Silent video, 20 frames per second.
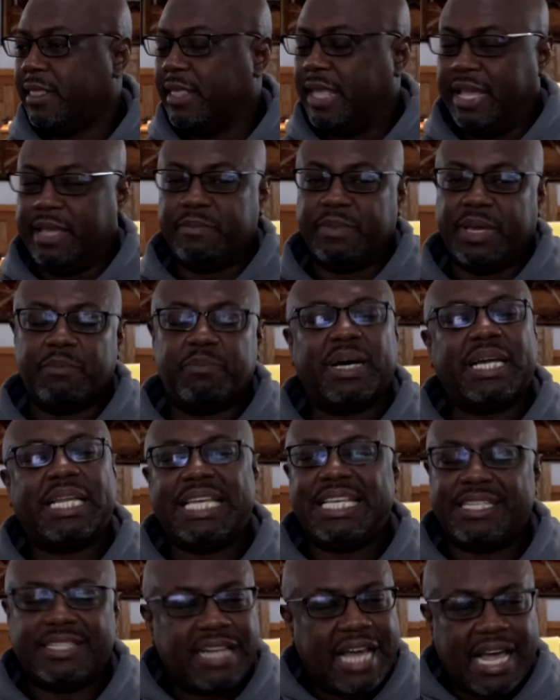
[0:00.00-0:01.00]
Amen. But
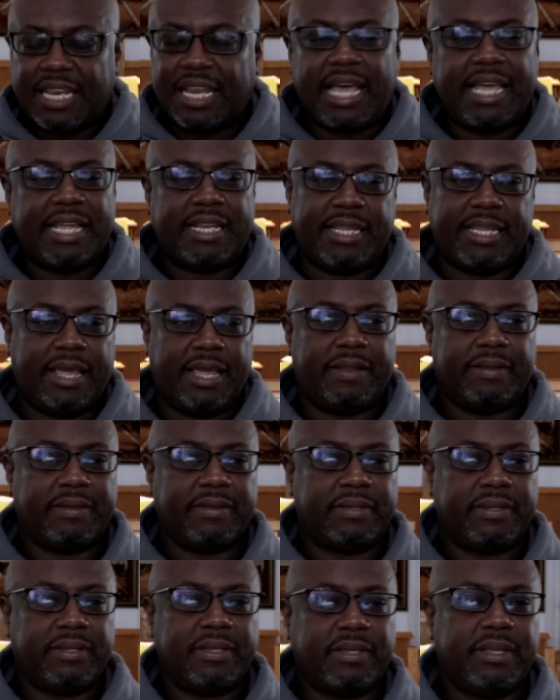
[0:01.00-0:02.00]
he's not like that.
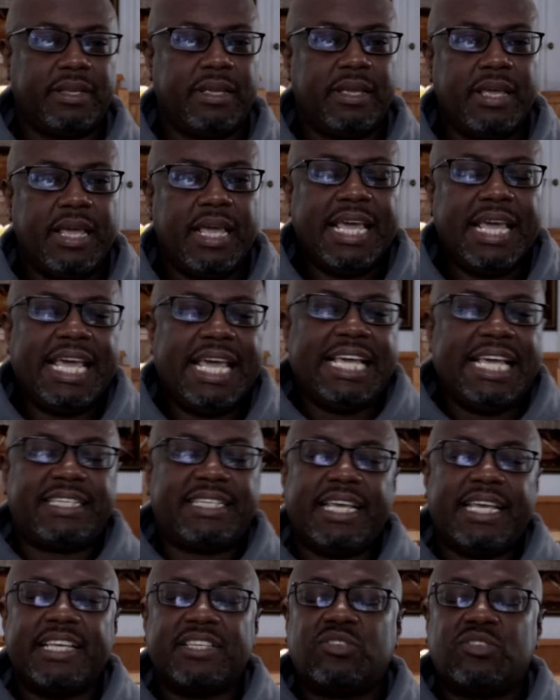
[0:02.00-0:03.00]

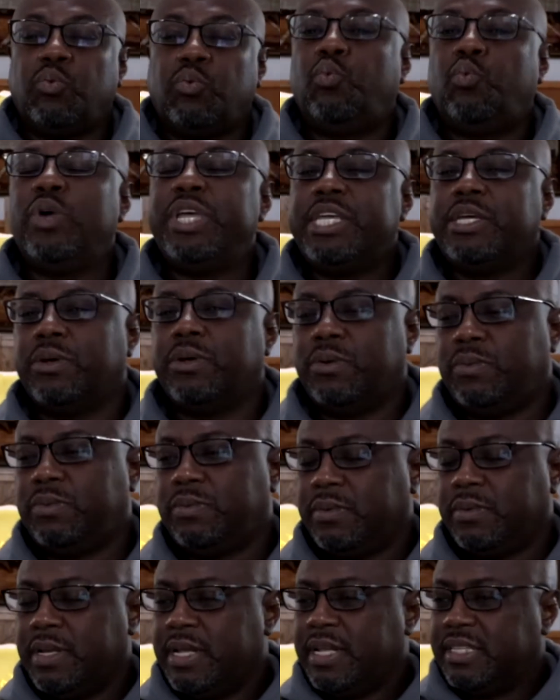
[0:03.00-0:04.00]
It's his
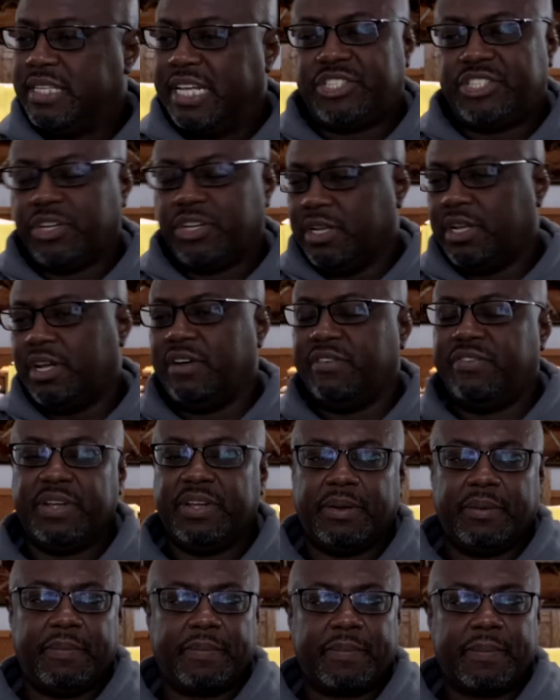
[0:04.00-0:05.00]
will that you love
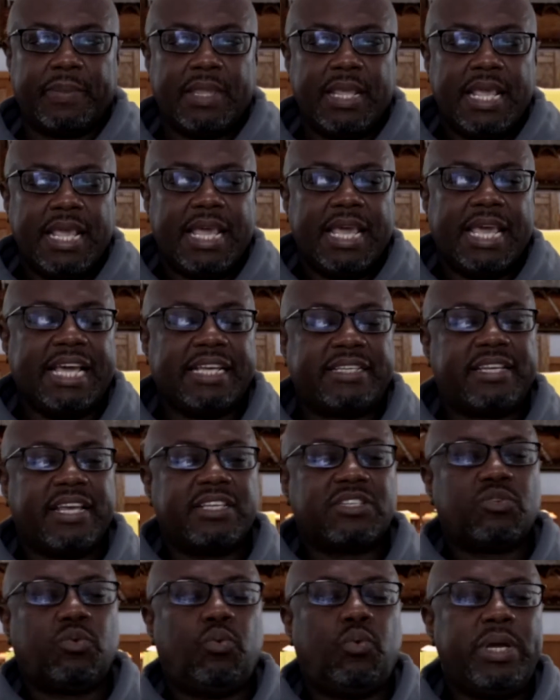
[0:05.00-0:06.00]
him. It's
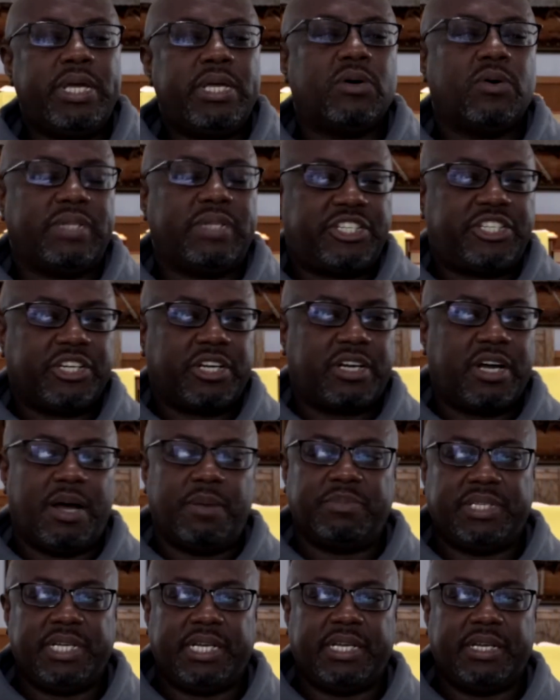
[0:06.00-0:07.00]
his will that you
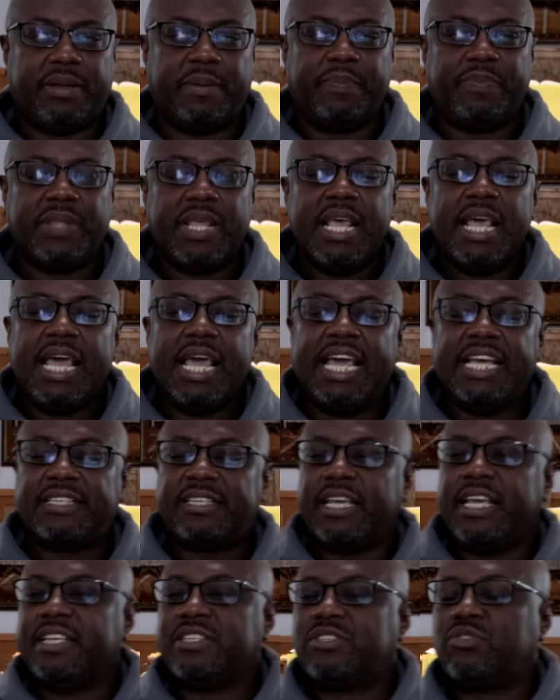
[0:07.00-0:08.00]
come to him.
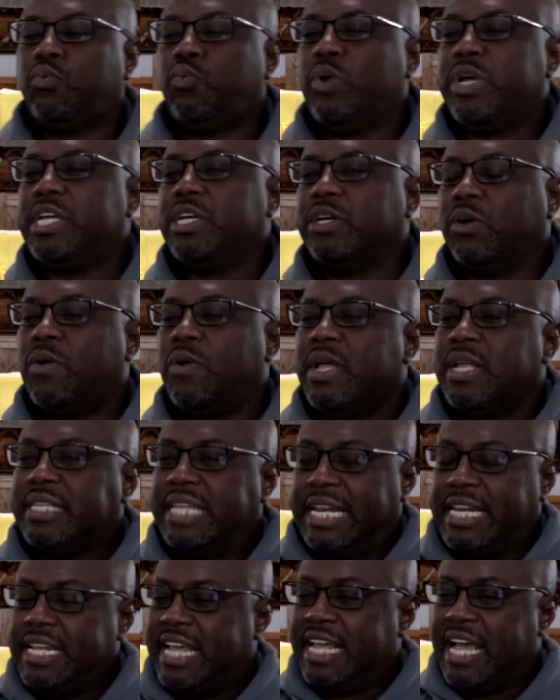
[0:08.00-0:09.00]
It's his will
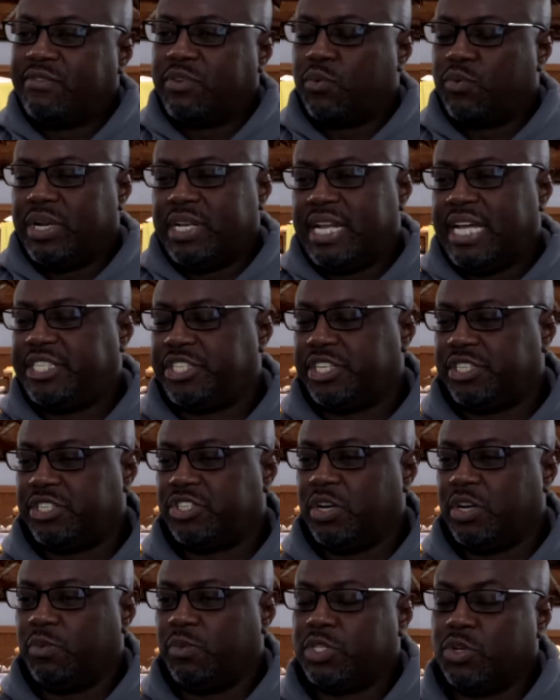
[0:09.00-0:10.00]
that he have a
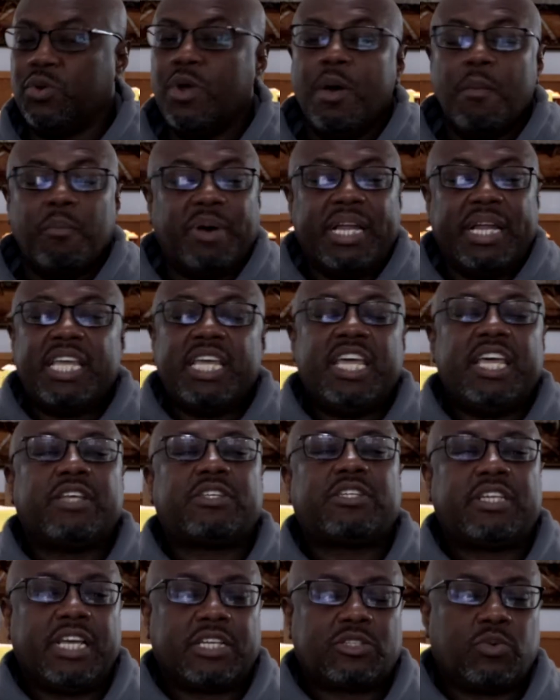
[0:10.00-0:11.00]
relationship with you. But
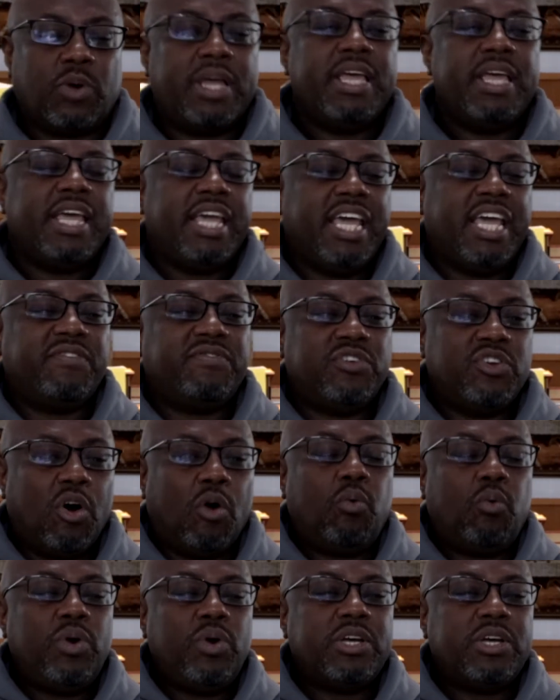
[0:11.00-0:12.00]
it's, guess what? If
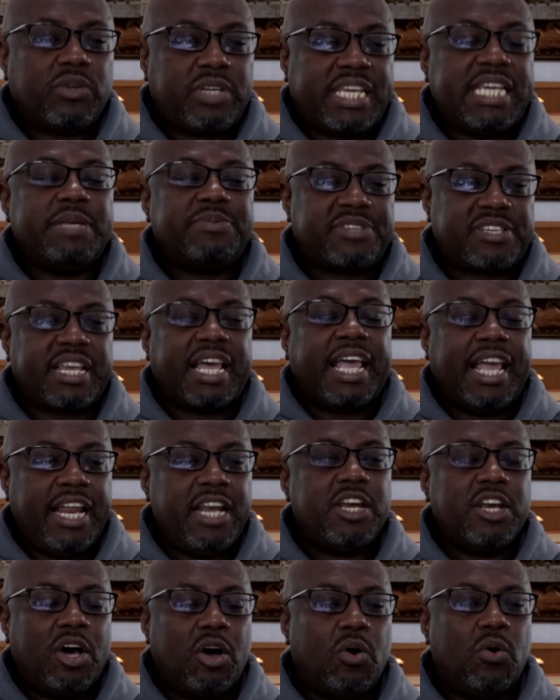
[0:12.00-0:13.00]
your will keeps
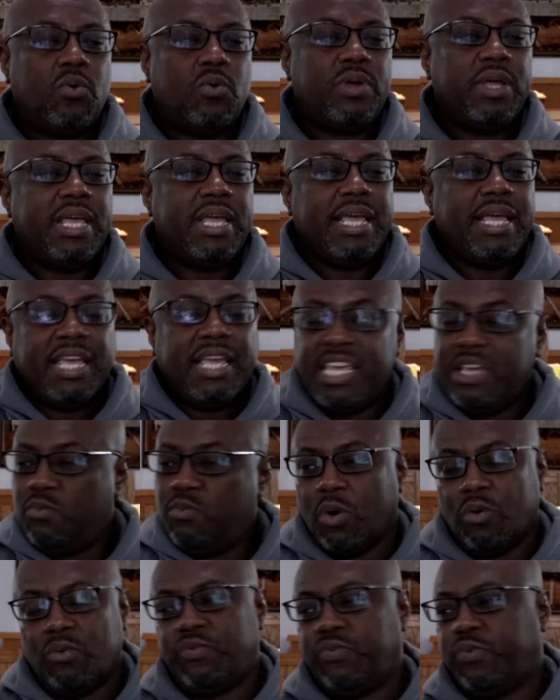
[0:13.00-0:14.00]
saying no, he
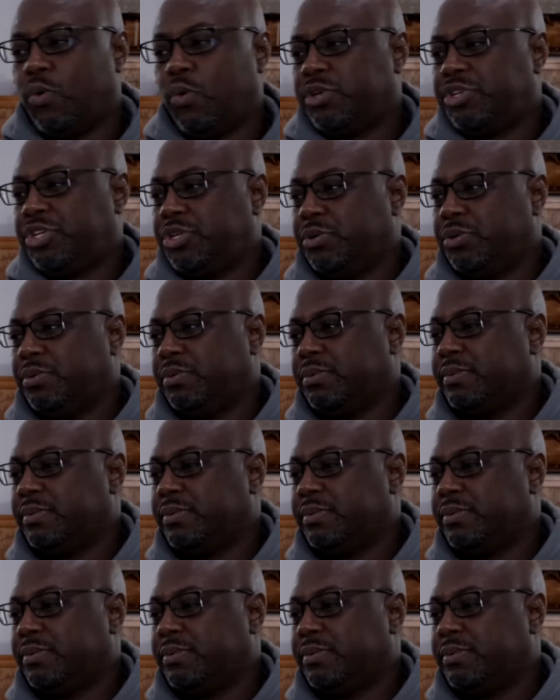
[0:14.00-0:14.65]
won't force you.